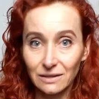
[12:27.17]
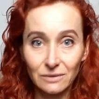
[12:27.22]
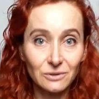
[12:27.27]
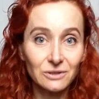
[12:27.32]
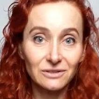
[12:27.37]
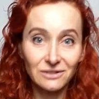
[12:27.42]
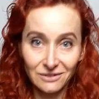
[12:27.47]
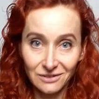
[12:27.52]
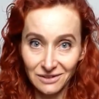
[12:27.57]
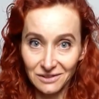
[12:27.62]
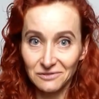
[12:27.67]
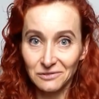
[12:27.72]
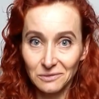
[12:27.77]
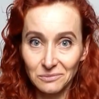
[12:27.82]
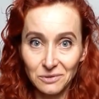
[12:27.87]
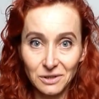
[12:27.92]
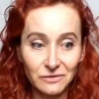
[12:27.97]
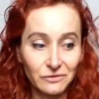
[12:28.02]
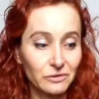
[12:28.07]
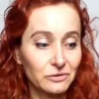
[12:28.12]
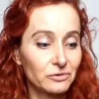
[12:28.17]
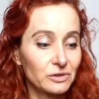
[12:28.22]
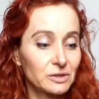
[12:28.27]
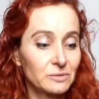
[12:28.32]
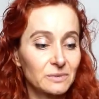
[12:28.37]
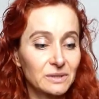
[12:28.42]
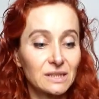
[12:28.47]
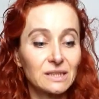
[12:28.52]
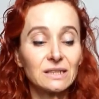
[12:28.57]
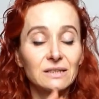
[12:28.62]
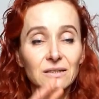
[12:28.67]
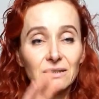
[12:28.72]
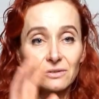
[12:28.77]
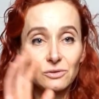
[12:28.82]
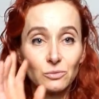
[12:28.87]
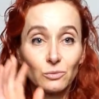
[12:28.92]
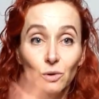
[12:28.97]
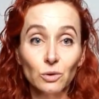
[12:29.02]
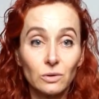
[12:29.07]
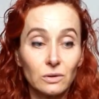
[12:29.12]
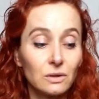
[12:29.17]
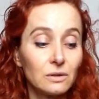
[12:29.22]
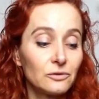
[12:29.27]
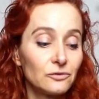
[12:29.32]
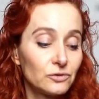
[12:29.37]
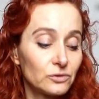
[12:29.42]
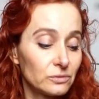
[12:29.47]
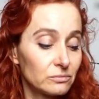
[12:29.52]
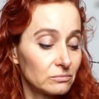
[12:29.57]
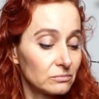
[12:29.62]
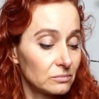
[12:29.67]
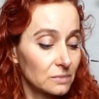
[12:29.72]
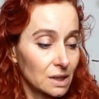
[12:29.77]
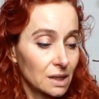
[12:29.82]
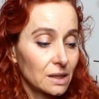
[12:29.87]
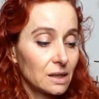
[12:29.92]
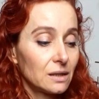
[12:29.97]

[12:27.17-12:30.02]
I wanted this fabric for Christmas. This is wool from